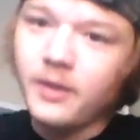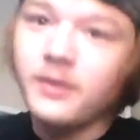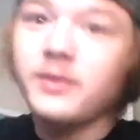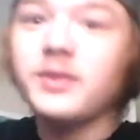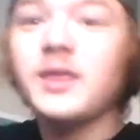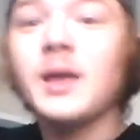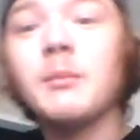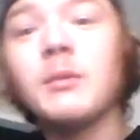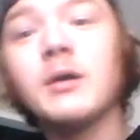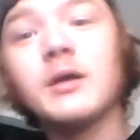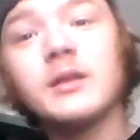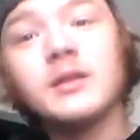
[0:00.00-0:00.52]

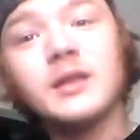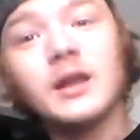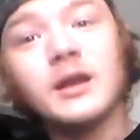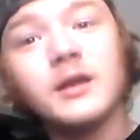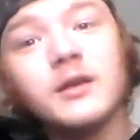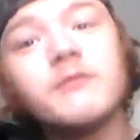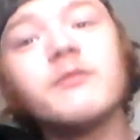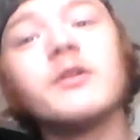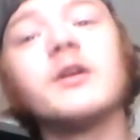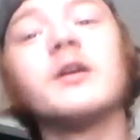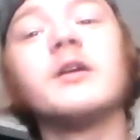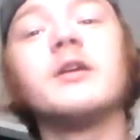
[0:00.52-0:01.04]
that a
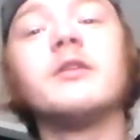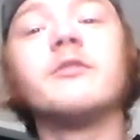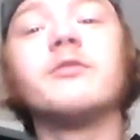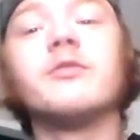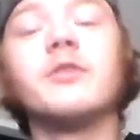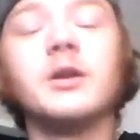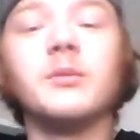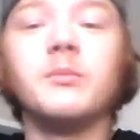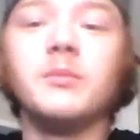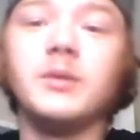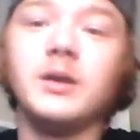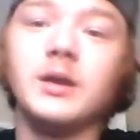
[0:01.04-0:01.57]
very good
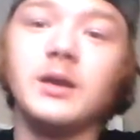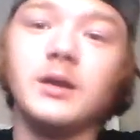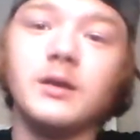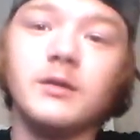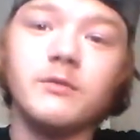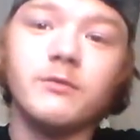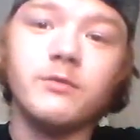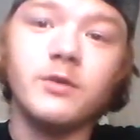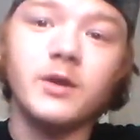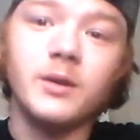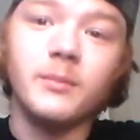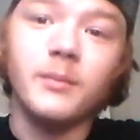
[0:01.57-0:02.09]
friend
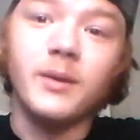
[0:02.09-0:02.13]
of